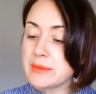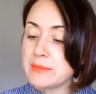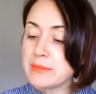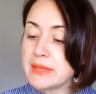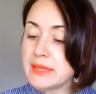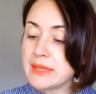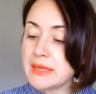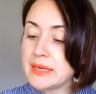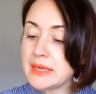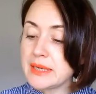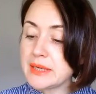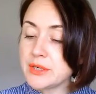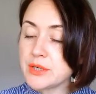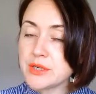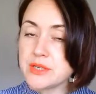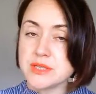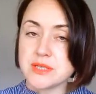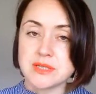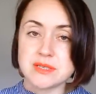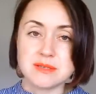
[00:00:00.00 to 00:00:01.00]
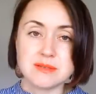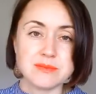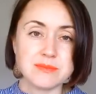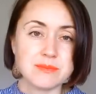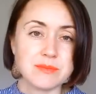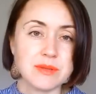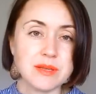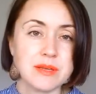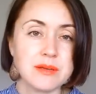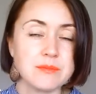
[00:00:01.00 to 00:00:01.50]
milliliters.
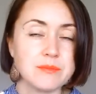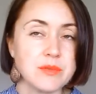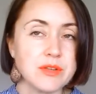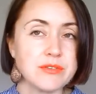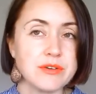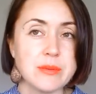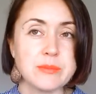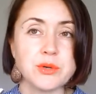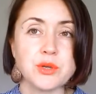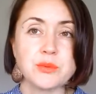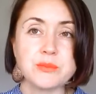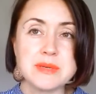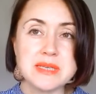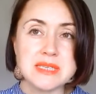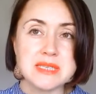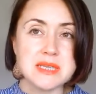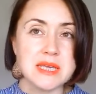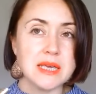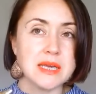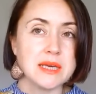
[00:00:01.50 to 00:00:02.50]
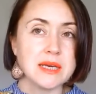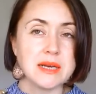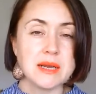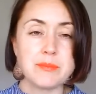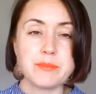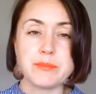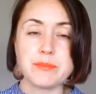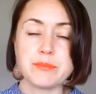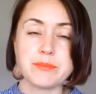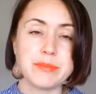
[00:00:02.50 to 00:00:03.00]
If I'm not mistaken, I
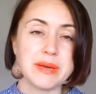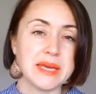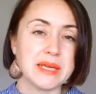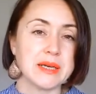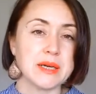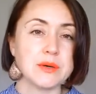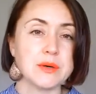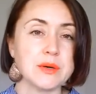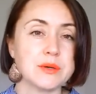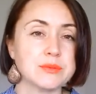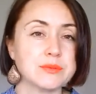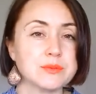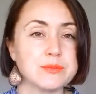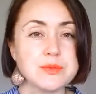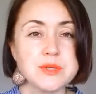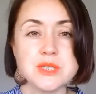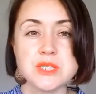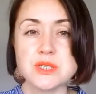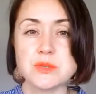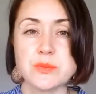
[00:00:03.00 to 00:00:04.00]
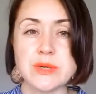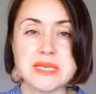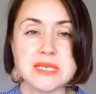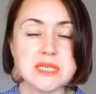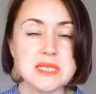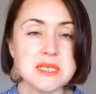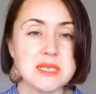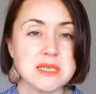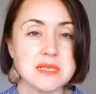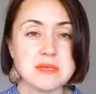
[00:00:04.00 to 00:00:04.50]
paid around
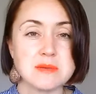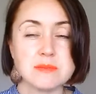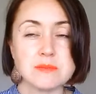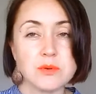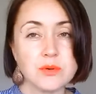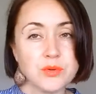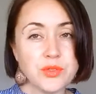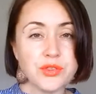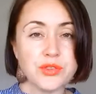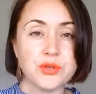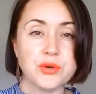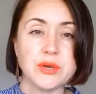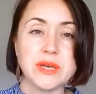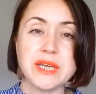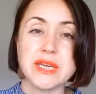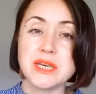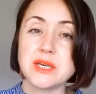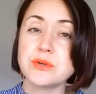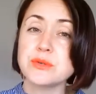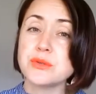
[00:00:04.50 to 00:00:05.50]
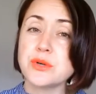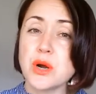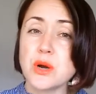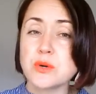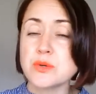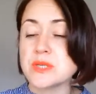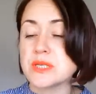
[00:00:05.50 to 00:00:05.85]
20 or 30 euros.